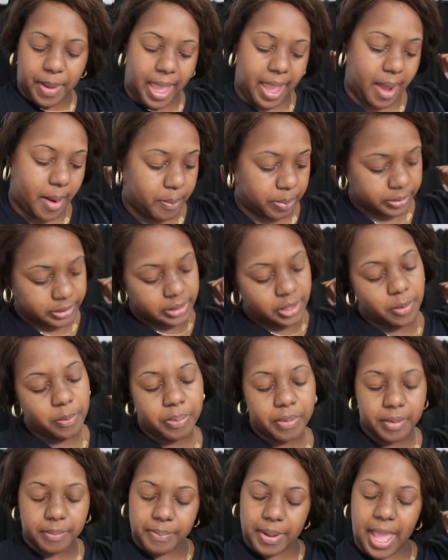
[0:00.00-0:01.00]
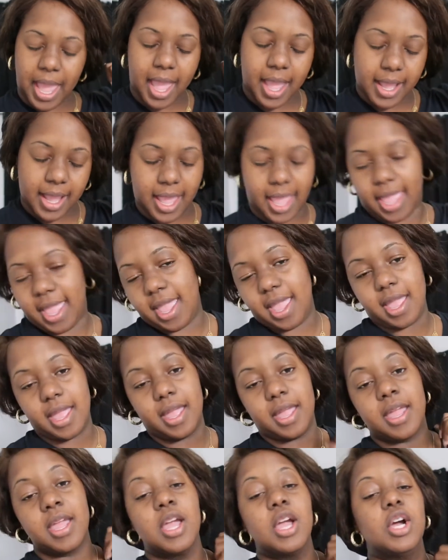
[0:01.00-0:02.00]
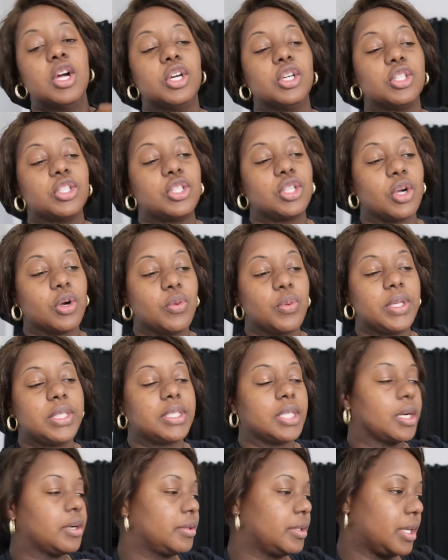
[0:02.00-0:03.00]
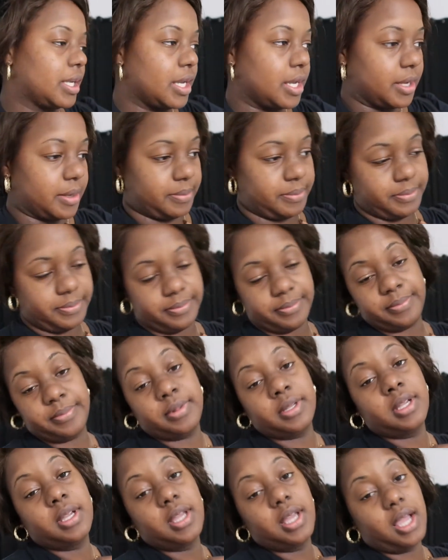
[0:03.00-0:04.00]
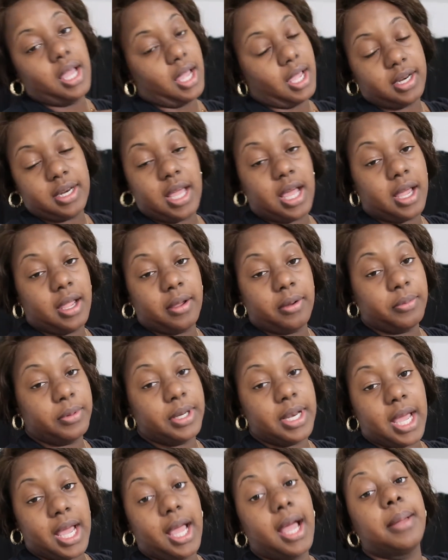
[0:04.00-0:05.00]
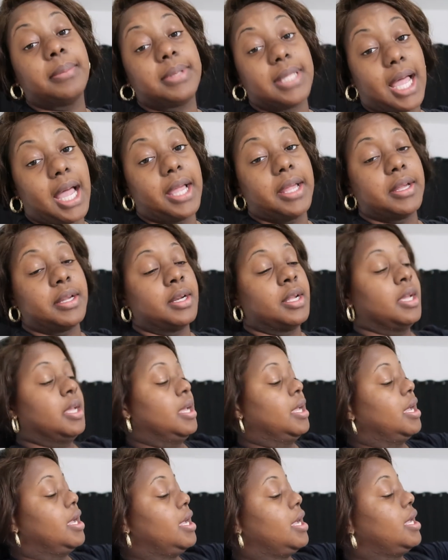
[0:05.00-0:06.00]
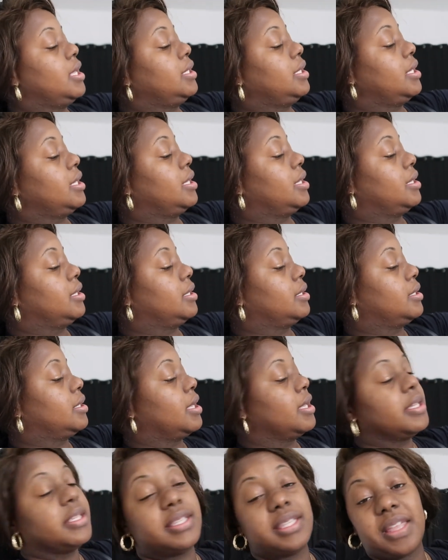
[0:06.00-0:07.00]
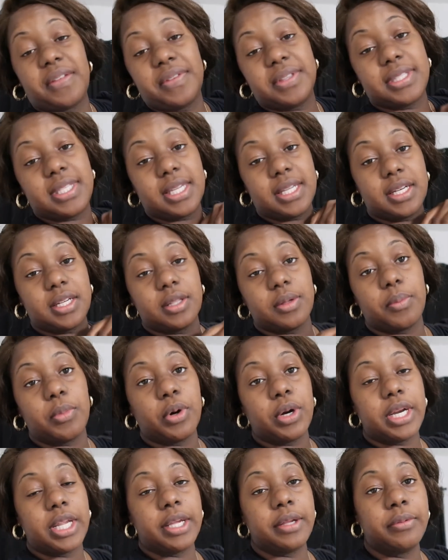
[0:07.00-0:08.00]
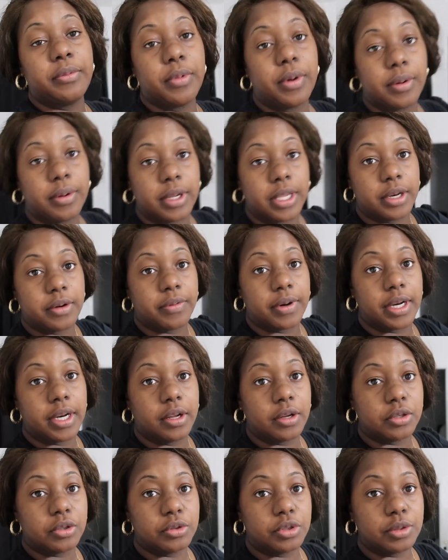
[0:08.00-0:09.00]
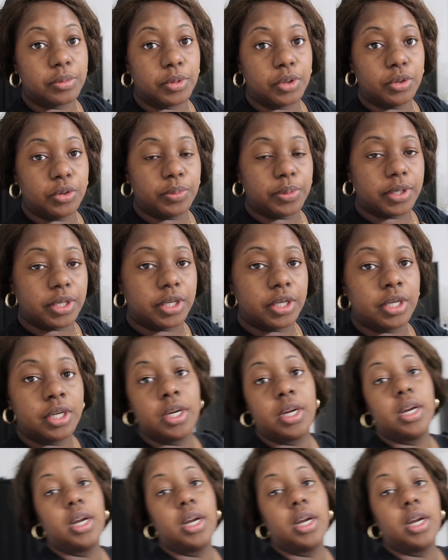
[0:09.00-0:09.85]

back, back, a. So we turned up. Nah, we not. I'm tired. It is 7:10 in the morning. We're getting ready to go do some Uber.